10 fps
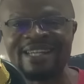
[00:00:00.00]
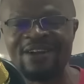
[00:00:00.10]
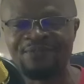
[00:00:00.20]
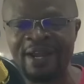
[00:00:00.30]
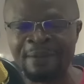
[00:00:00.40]

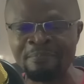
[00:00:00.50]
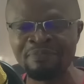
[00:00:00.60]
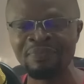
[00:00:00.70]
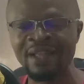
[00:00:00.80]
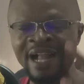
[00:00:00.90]
Dear friend,
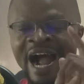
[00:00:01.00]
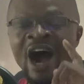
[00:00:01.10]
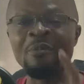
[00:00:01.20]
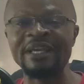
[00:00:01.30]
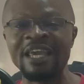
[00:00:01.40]

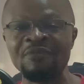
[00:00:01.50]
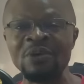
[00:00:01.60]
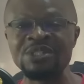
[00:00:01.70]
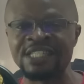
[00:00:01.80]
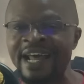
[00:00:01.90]
I'll be giving
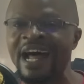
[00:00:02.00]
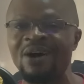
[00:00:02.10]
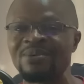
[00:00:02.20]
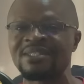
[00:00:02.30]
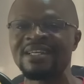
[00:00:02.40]
you
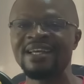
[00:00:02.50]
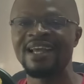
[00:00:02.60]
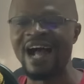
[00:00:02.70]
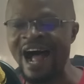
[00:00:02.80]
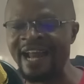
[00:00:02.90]
shout-outs
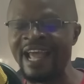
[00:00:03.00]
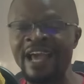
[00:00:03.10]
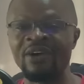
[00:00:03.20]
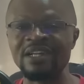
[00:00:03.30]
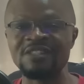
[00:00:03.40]
at the
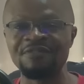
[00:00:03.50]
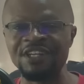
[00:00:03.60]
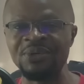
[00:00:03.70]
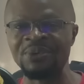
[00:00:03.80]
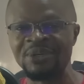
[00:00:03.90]
end of this
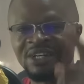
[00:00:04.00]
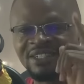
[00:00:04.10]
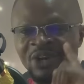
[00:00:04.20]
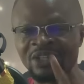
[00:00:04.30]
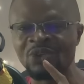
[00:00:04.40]
video.
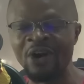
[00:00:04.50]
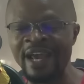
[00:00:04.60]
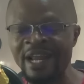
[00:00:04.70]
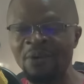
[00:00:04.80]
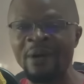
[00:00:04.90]
Don't go
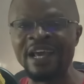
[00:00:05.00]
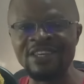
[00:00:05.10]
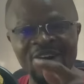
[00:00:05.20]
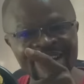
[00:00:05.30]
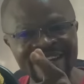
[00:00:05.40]
anywhere.
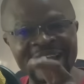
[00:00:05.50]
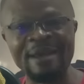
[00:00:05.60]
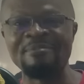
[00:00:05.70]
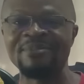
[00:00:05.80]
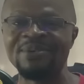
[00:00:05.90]
Your
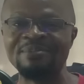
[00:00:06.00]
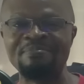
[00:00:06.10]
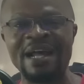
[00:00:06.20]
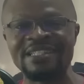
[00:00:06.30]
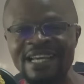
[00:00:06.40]
name
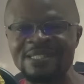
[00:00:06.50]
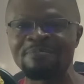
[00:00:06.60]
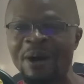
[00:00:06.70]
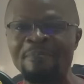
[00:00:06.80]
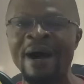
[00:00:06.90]
might
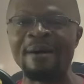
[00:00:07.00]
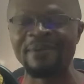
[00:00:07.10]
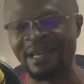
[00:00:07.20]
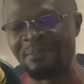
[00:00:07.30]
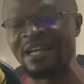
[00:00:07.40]
just pop
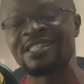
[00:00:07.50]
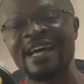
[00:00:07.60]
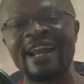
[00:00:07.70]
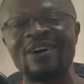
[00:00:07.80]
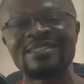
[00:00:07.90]
up in my
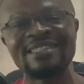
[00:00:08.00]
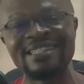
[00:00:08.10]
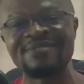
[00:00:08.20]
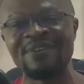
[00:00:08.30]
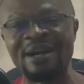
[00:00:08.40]
shout-out
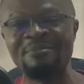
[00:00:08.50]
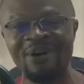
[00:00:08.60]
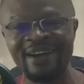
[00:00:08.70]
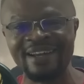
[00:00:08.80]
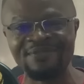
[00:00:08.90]
this very
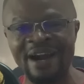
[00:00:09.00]
morning.